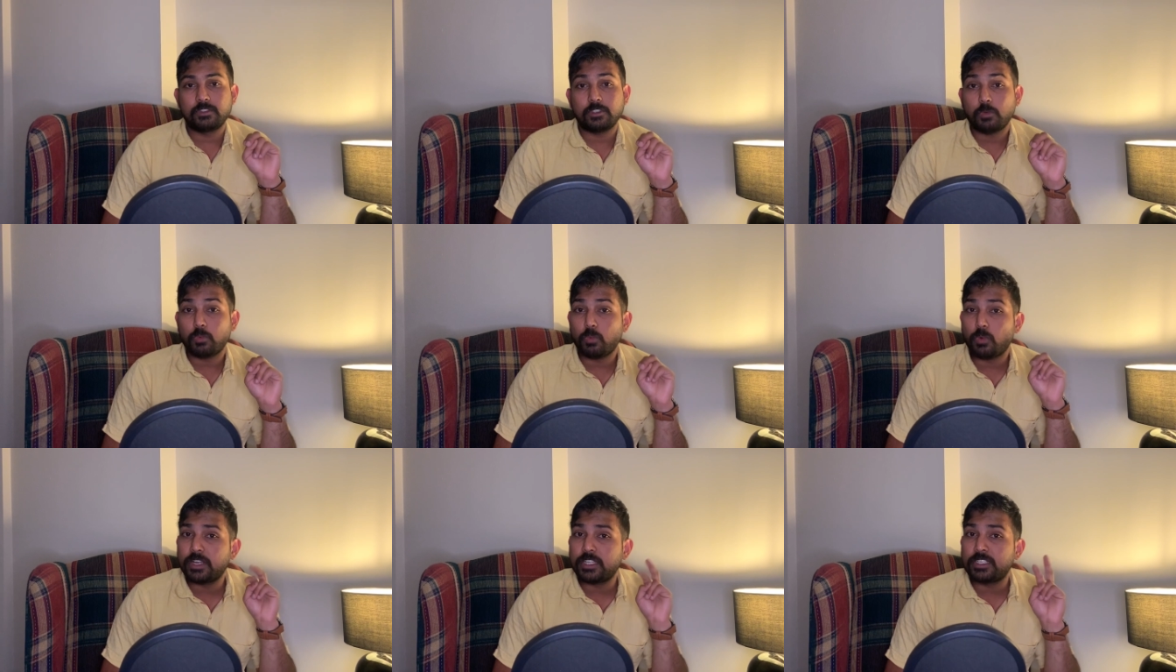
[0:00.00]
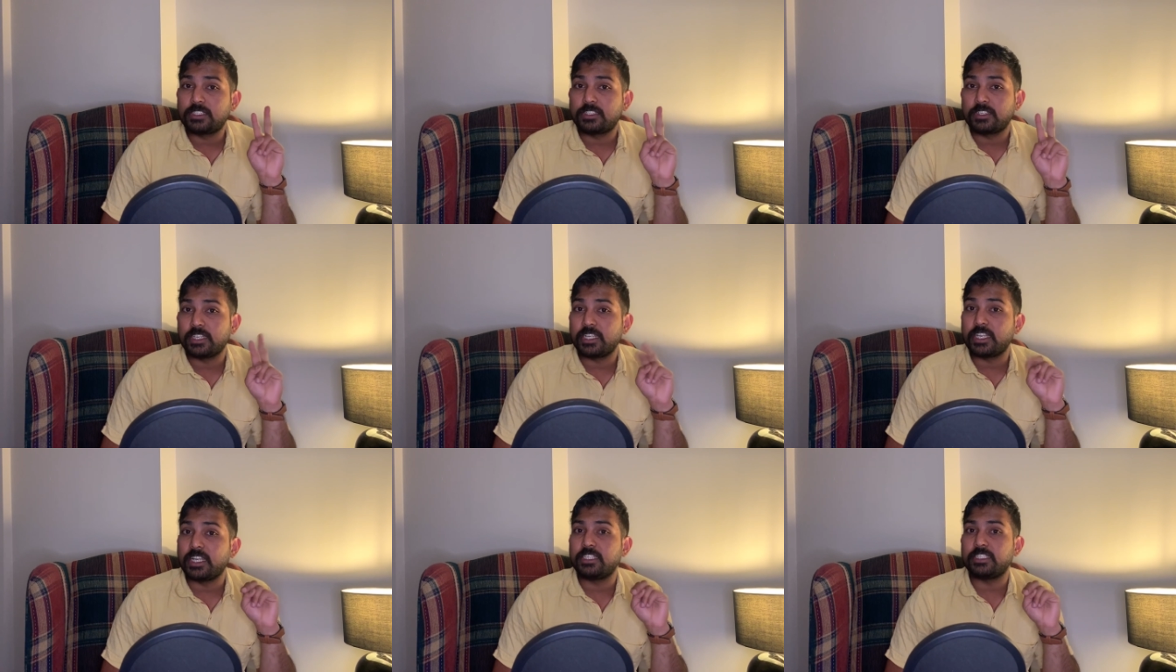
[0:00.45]
What is
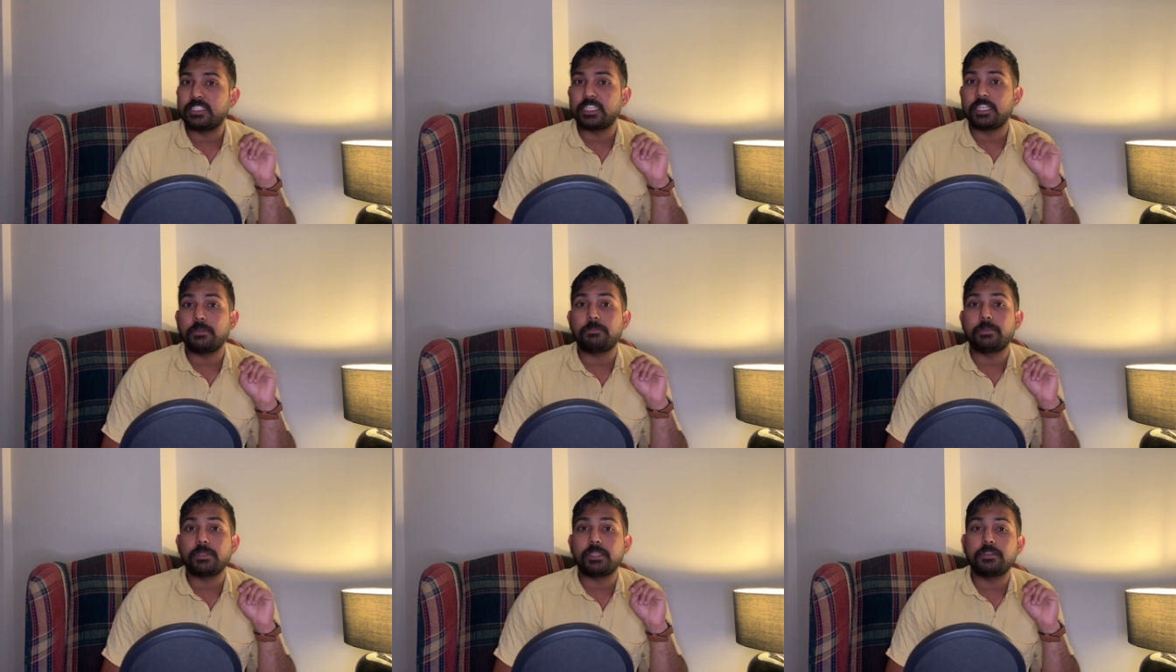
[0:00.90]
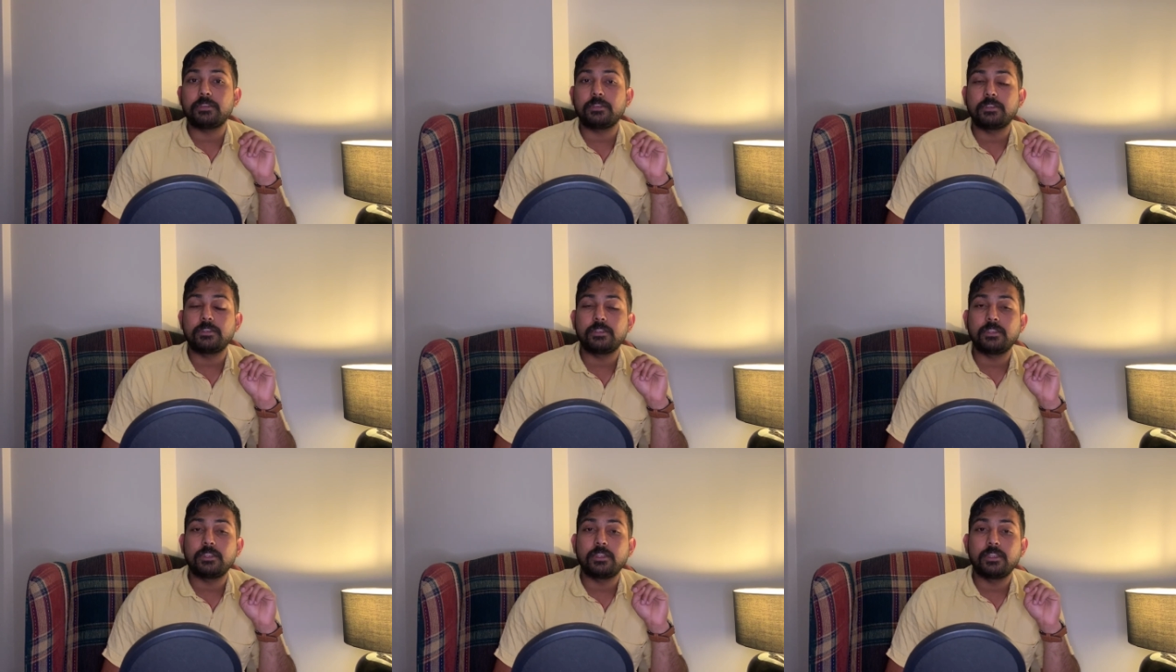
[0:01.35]
real GDP?
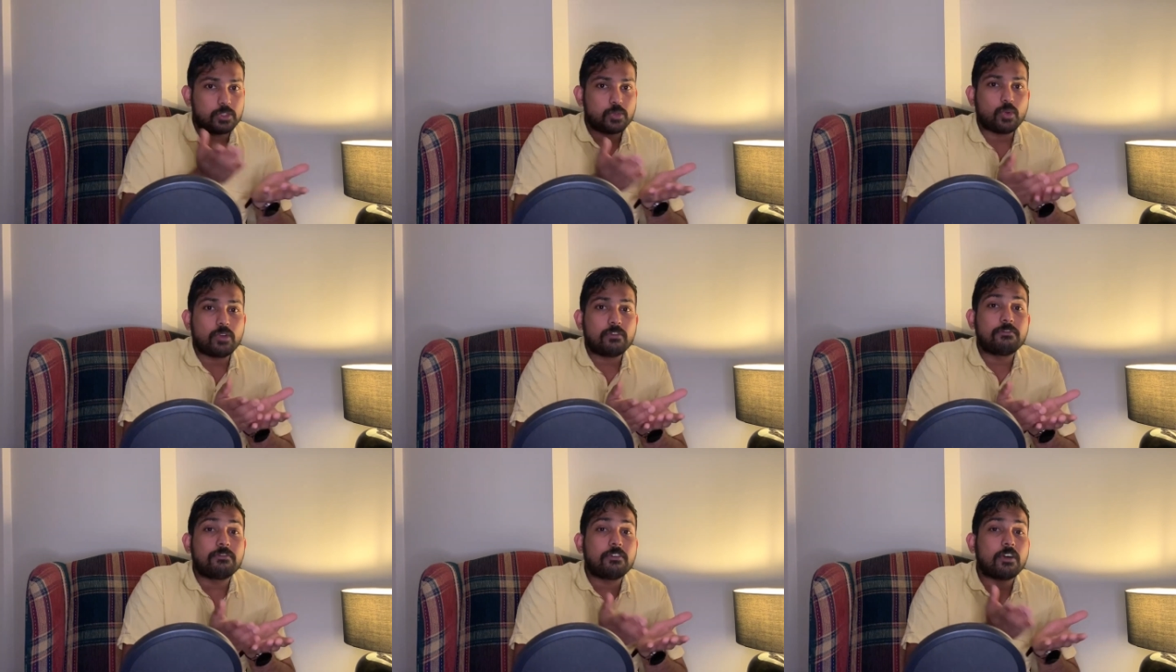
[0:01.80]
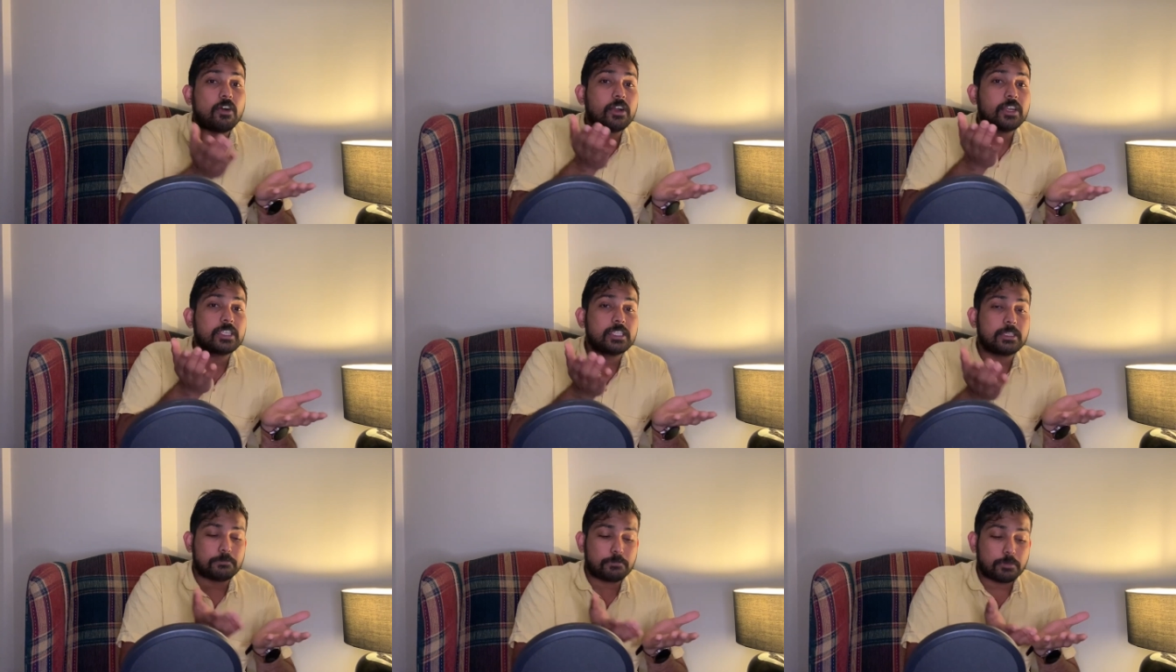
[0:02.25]
To
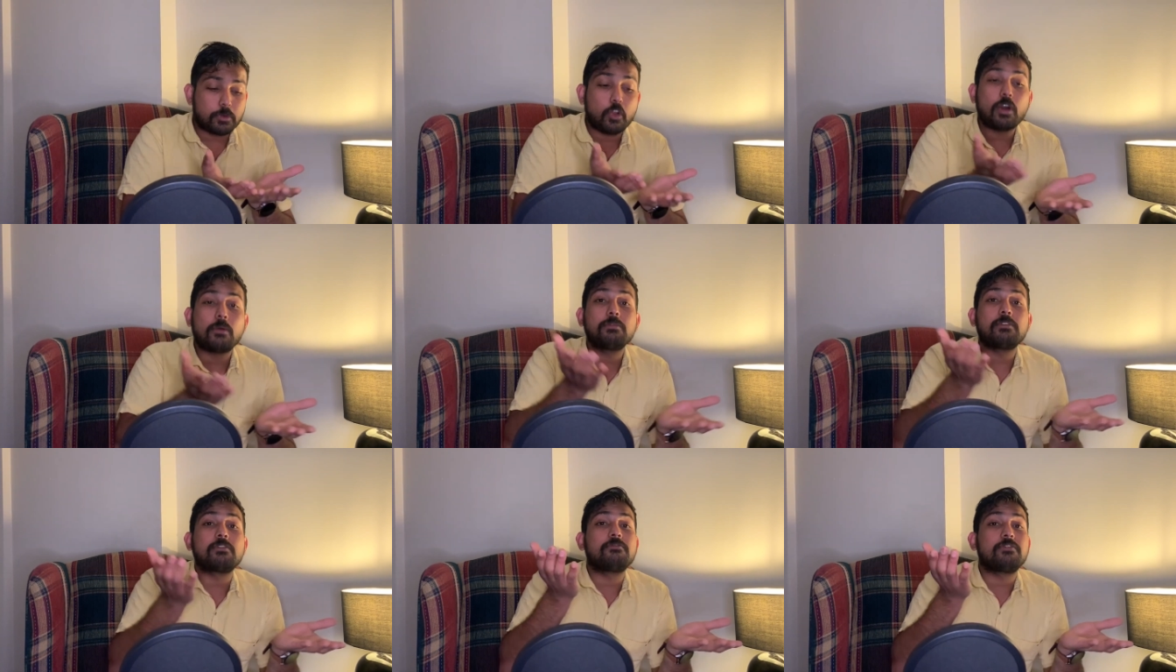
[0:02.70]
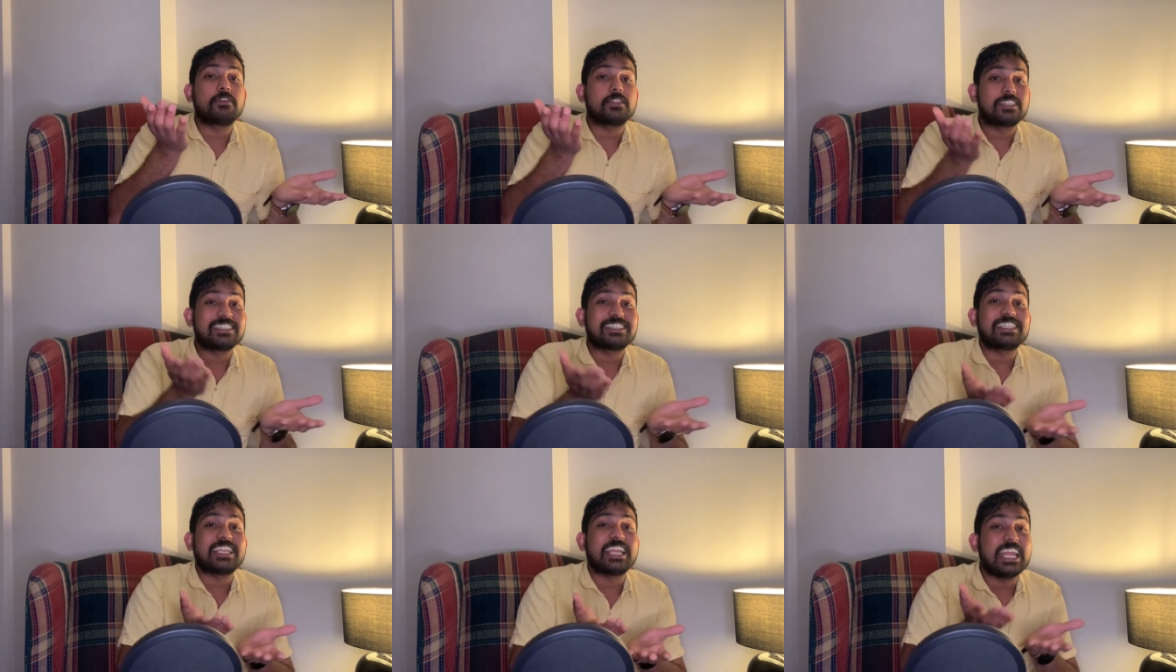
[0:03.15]
avoid the problem with
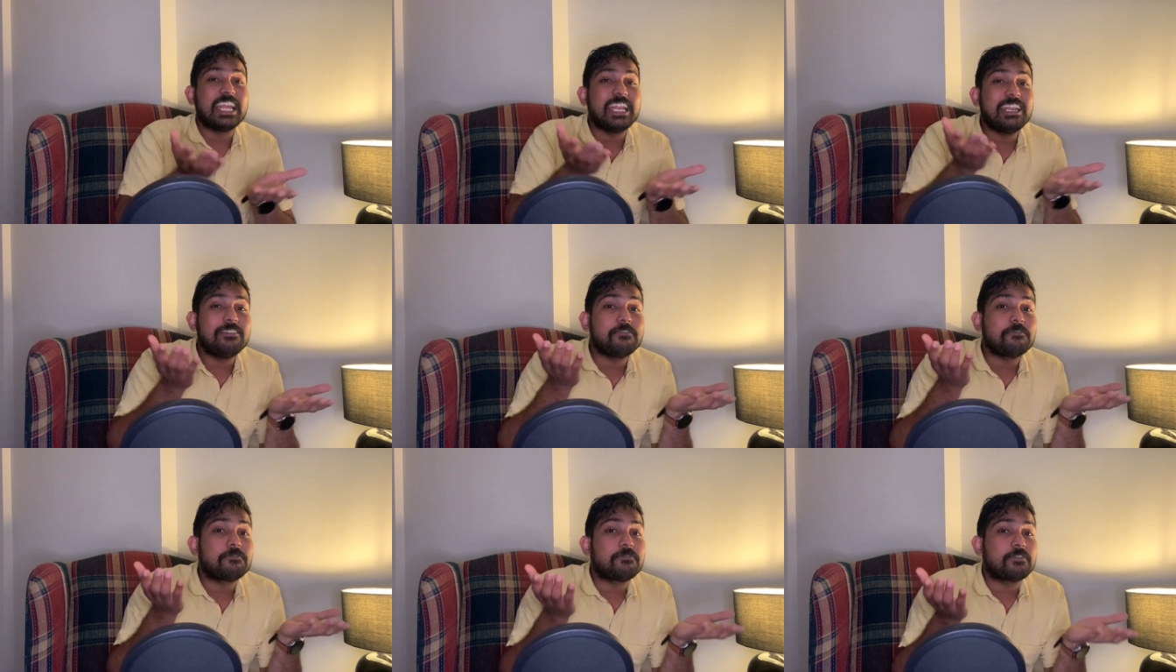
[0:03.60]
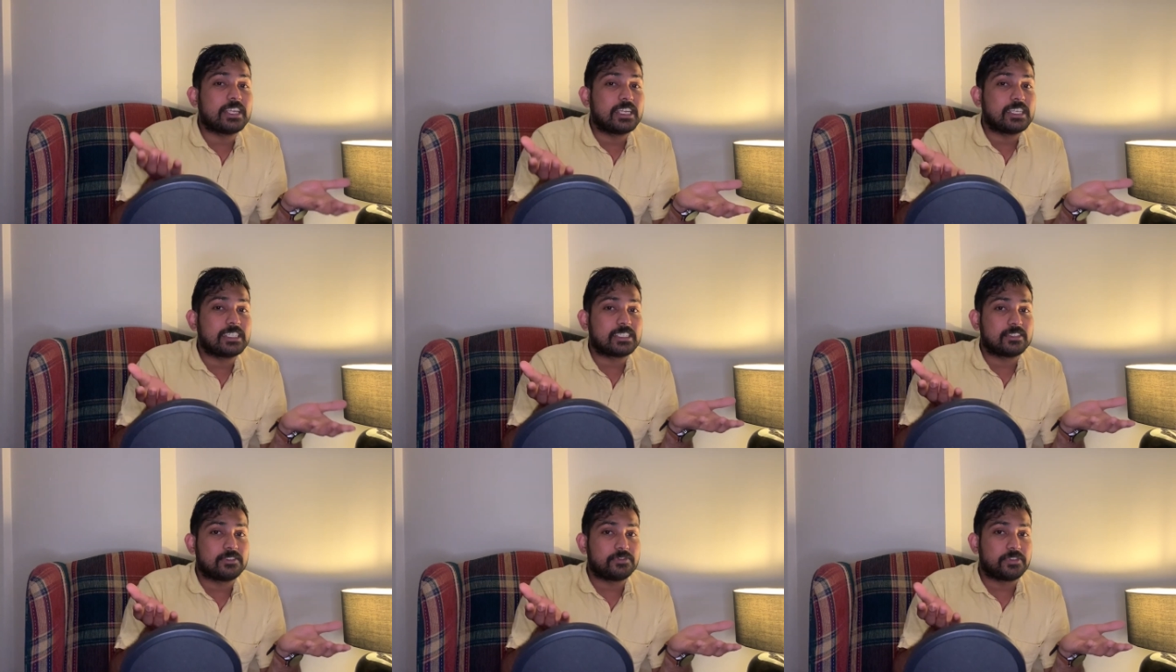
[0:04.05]
this
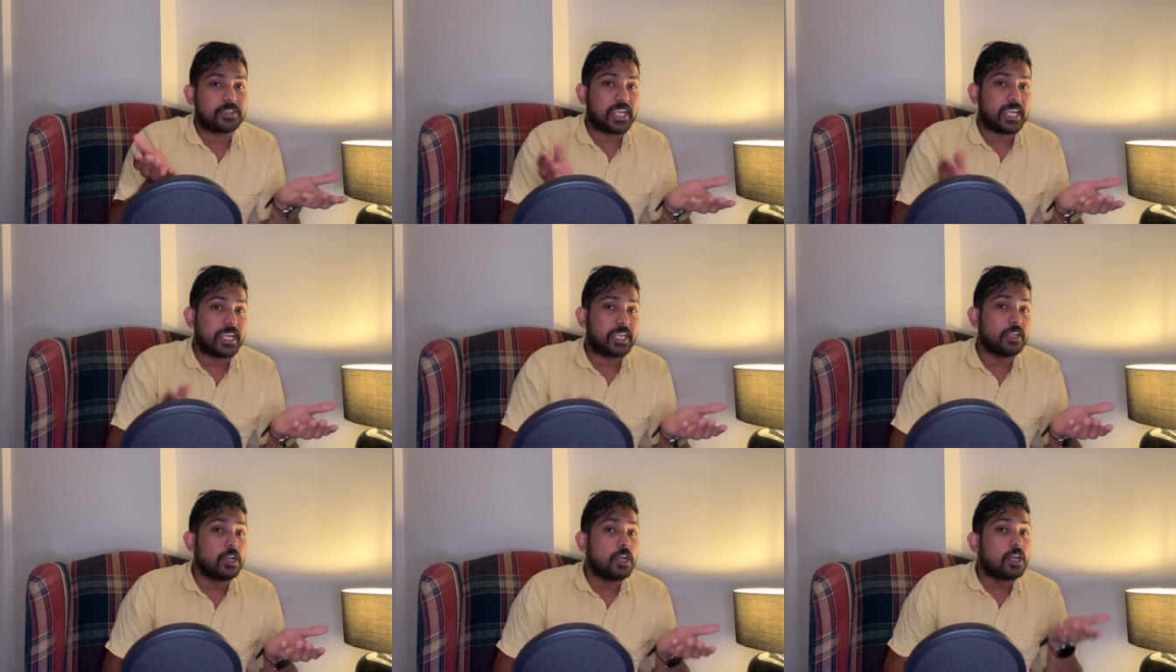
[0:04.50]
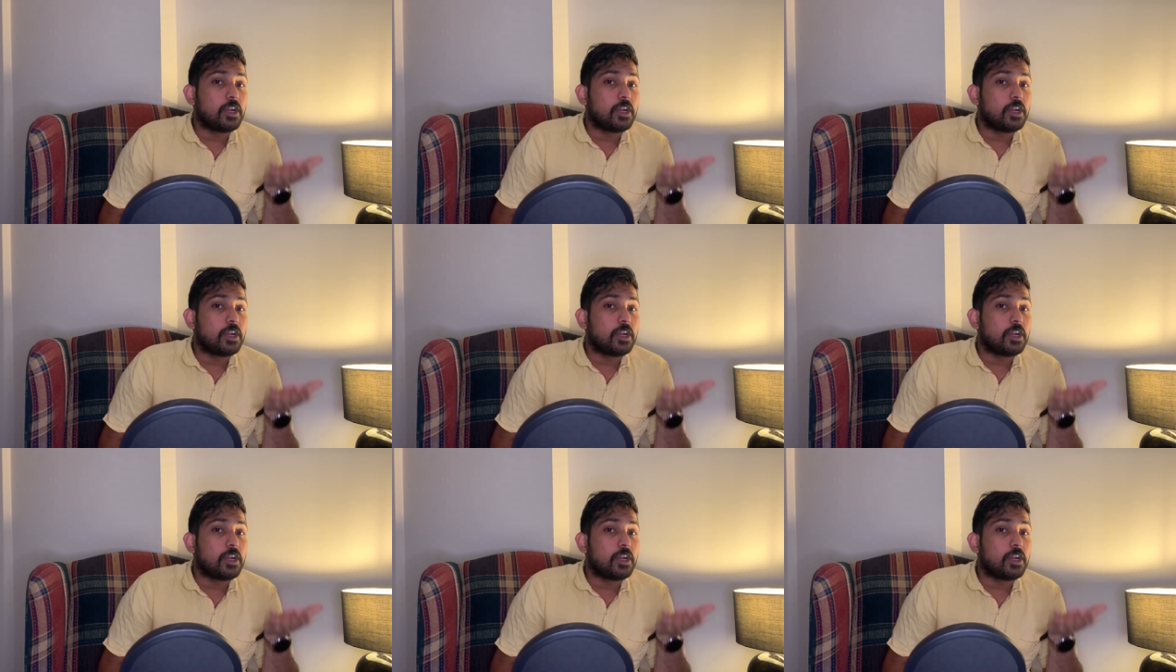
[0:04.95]
inflation rate,